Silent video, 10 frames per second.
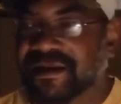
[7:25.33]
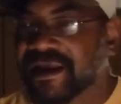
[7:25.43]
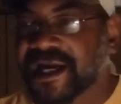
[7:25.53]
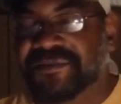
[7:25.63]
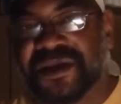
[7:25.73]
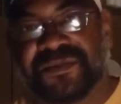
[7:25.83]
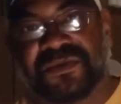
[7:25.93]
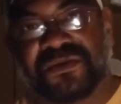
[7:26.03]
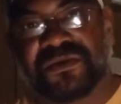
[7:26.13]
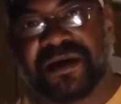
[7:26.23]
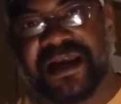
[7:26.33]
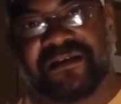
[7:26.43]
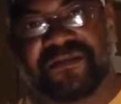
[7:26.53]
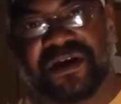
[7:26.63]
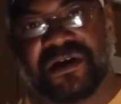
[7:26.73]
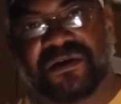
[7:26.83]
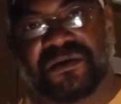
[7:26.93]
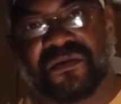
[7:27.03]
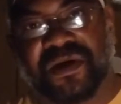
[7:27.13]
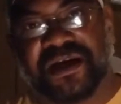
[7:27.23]
A lot of people have their
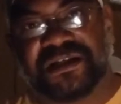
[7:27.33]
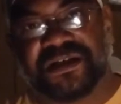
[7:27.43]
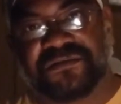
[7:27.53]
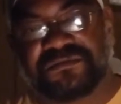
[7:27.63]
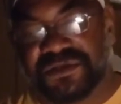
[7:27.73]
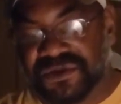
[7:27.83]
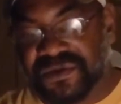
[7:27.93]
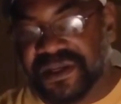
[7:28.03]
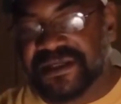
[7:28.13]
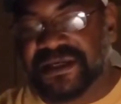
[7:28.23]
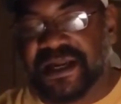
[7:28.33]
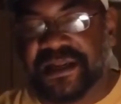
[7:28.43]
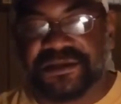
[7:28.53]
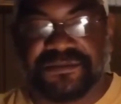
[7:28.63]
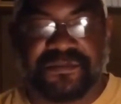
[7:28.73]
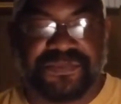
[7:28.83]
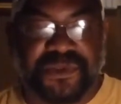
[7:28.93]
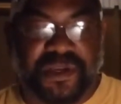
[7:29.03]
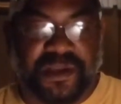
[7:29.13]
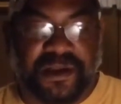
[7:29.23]
ways of doing these knots.
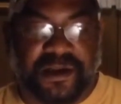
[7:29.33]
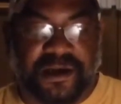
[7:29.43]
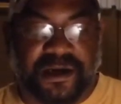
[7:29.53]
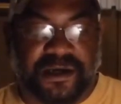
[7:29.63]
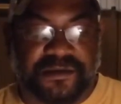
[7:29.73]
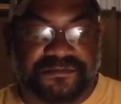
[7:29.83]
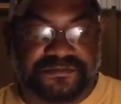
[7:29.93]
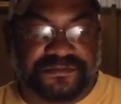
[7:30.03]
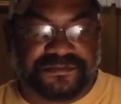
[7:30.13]
Um,